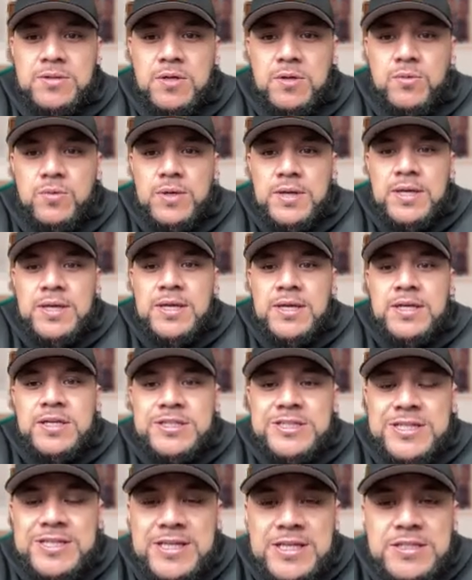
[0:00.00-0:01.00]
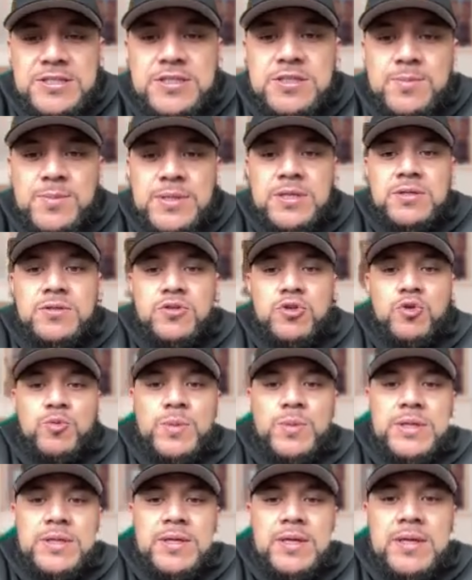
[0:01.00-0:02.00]
goal, she needs to be
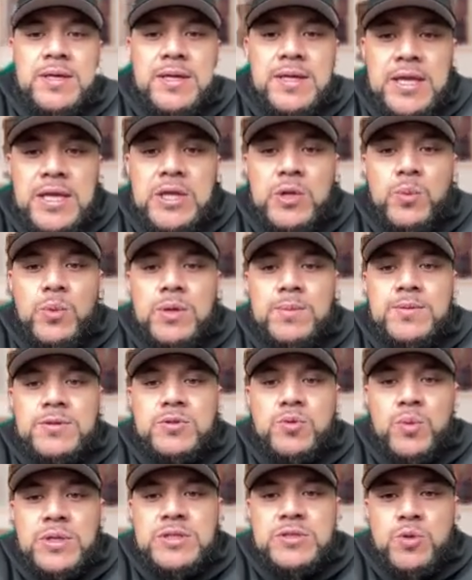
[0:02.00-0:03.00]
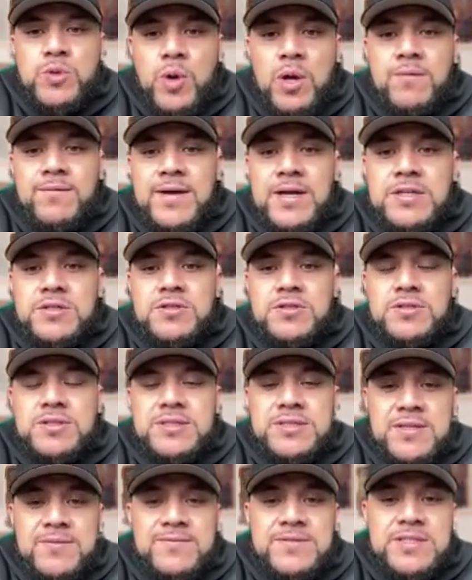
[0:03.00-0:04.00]
consuming anywhere between 1200 to
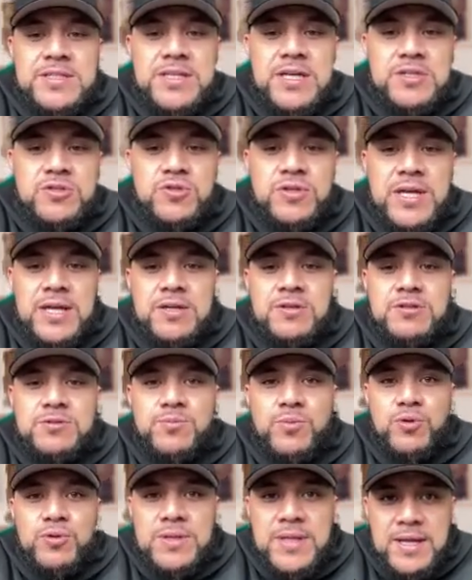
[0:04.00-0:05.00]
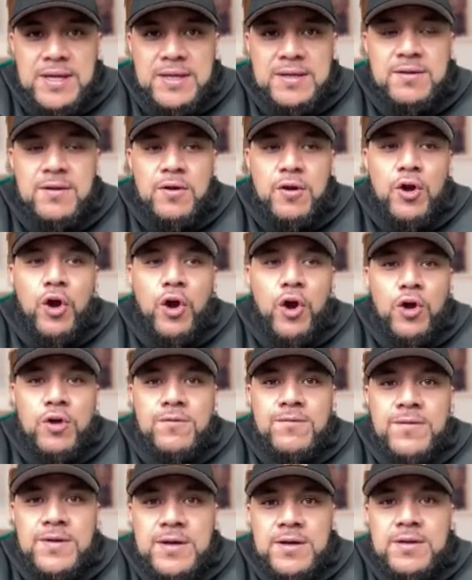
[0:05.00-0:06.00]
1700 calories per day
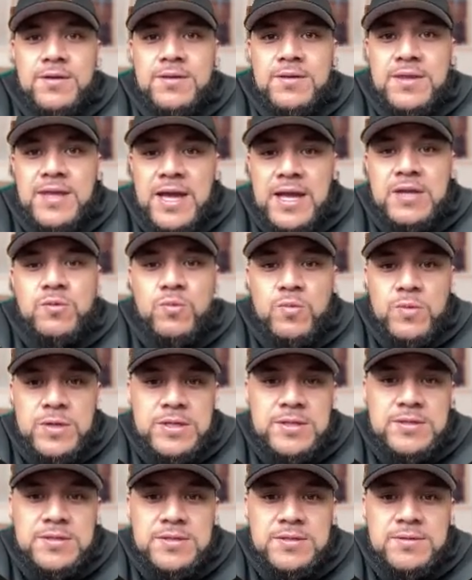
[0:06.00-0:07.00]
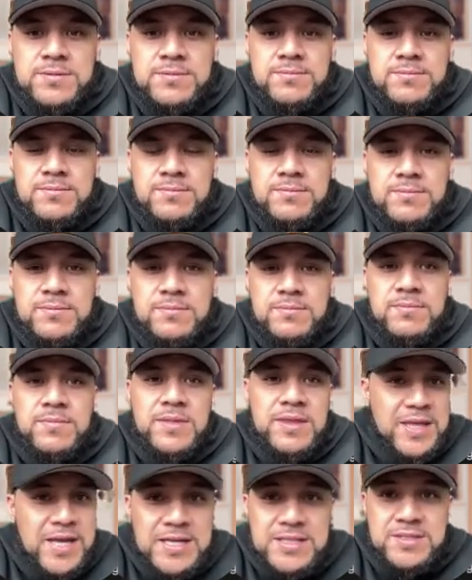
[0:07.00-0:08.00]
over the 8 weeks.
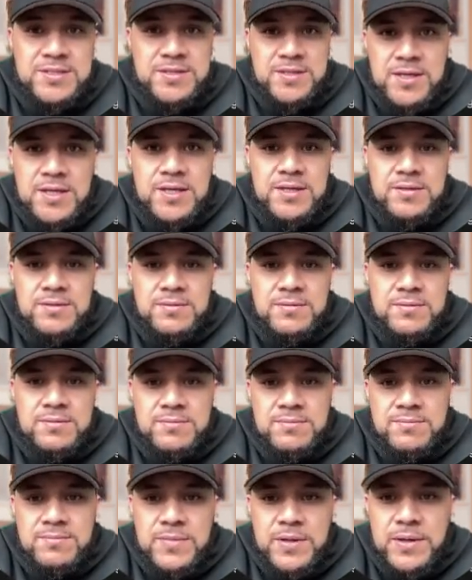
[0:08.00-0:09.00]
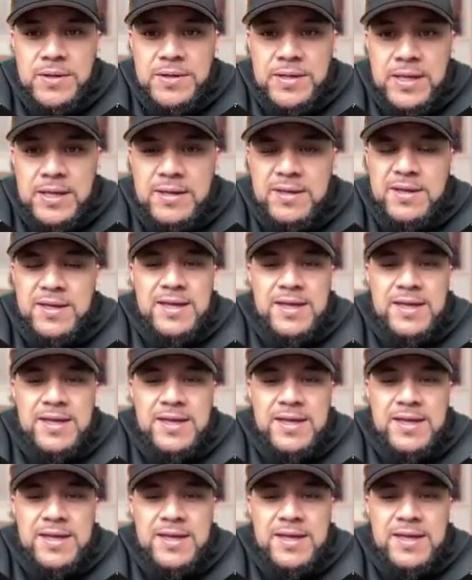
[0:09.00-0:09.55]
That's it. Okay.